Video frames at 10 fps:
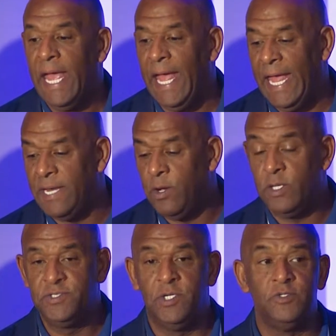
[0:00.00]
and
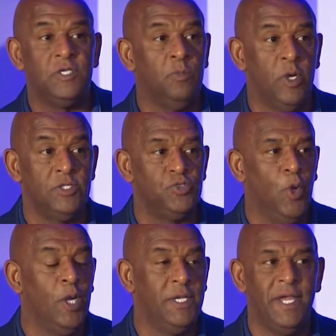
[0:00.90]
also someone
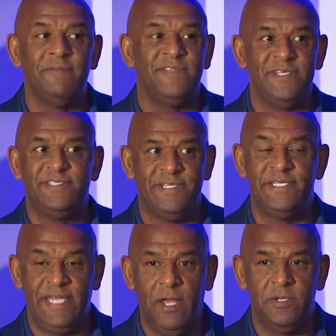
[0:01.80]
strong enough to
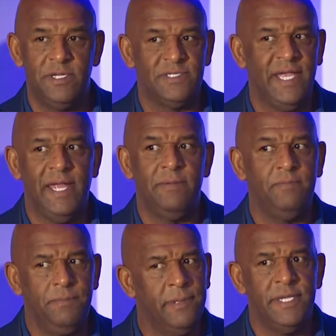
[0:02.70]
tell you, say, hey,
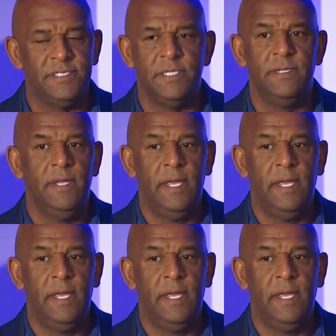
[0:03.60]
listen,